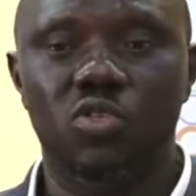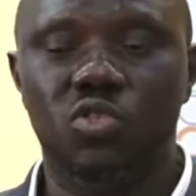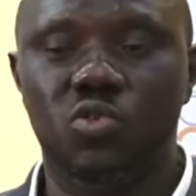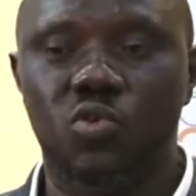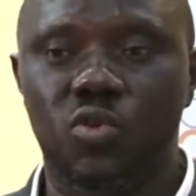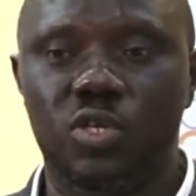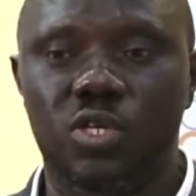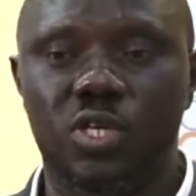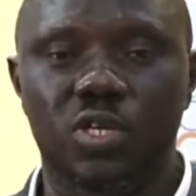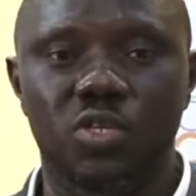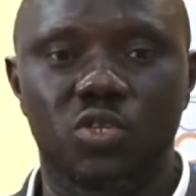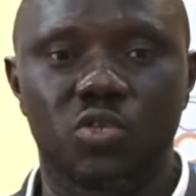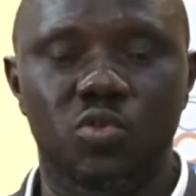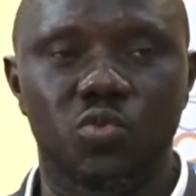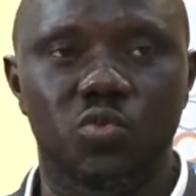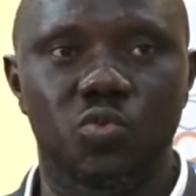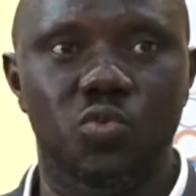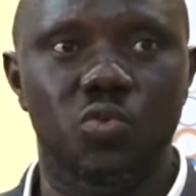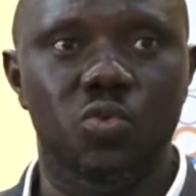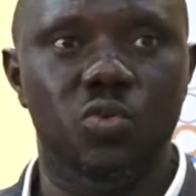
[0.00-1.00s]
children
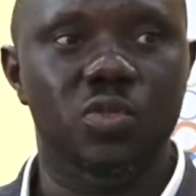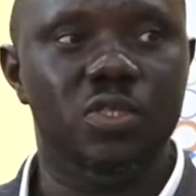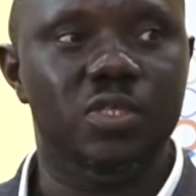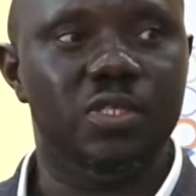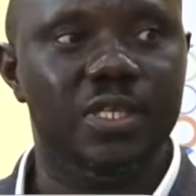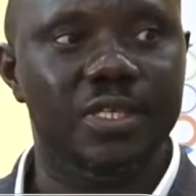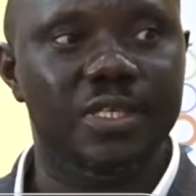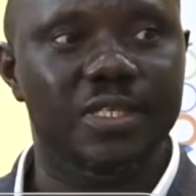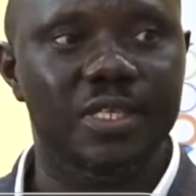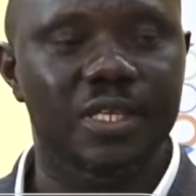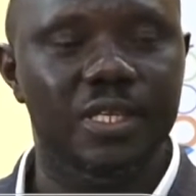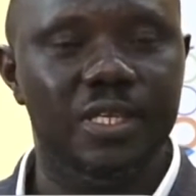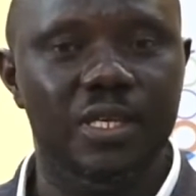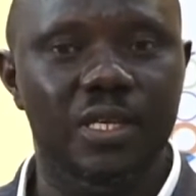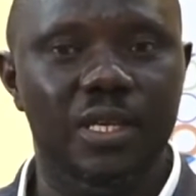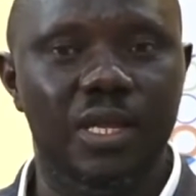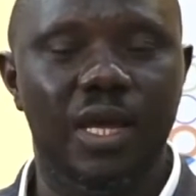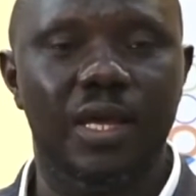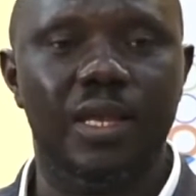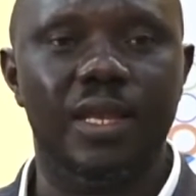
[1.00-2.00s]
to sit
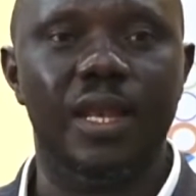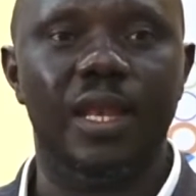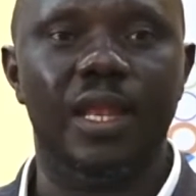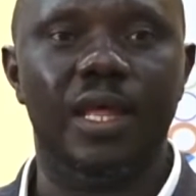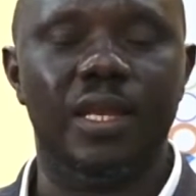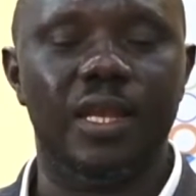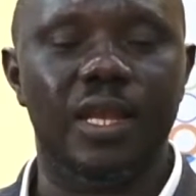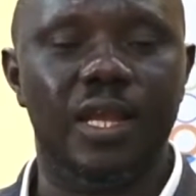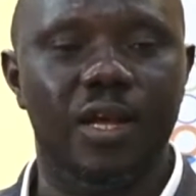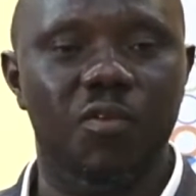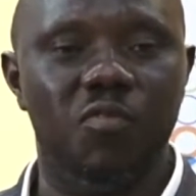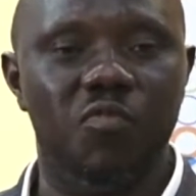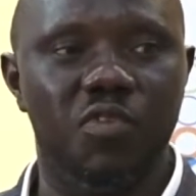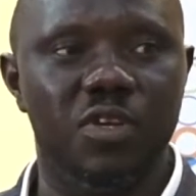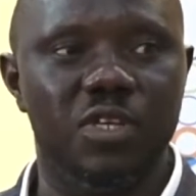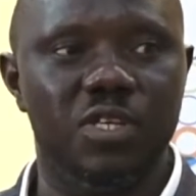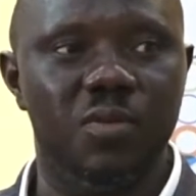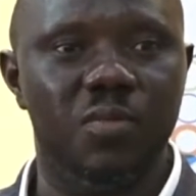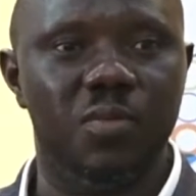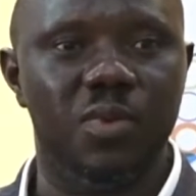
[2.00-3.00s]
in and learn
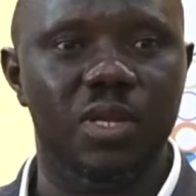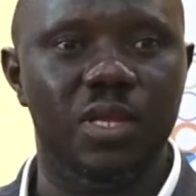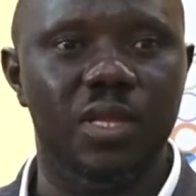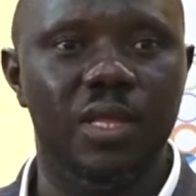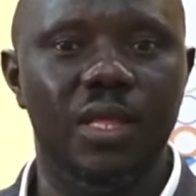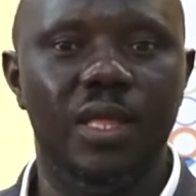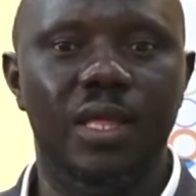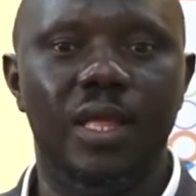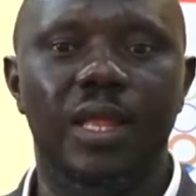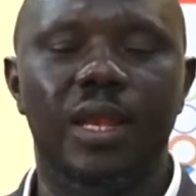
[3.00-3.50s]
comfortably,